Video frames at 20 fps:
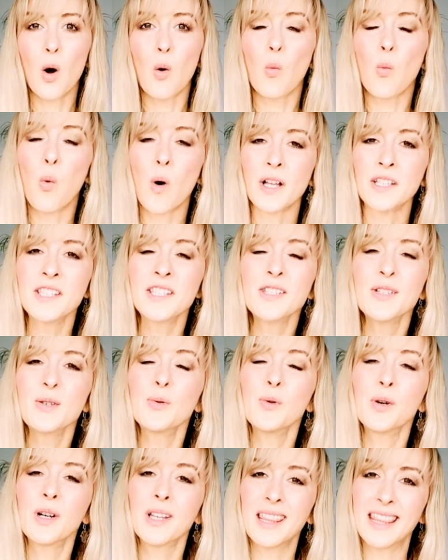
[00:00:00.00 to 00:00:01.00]
Once
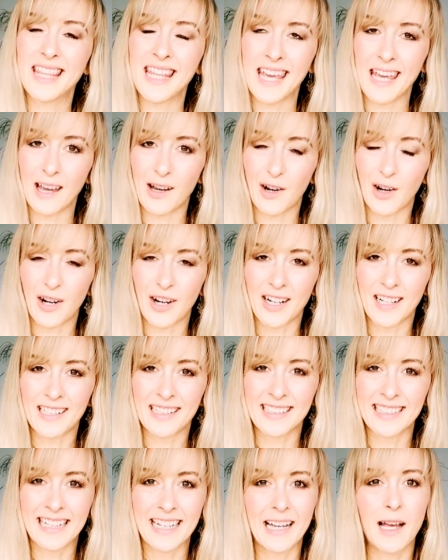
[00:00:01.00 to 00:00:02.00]
you are there,
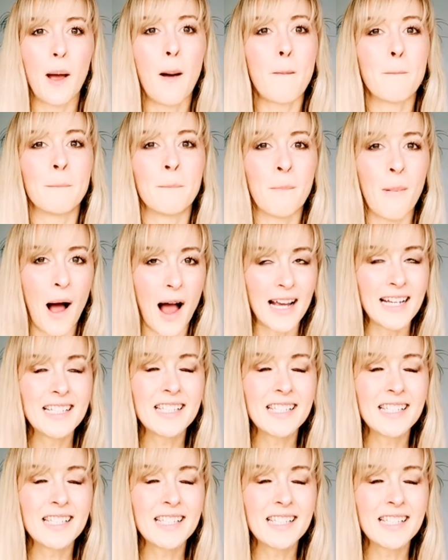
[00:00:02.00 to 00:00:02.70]
my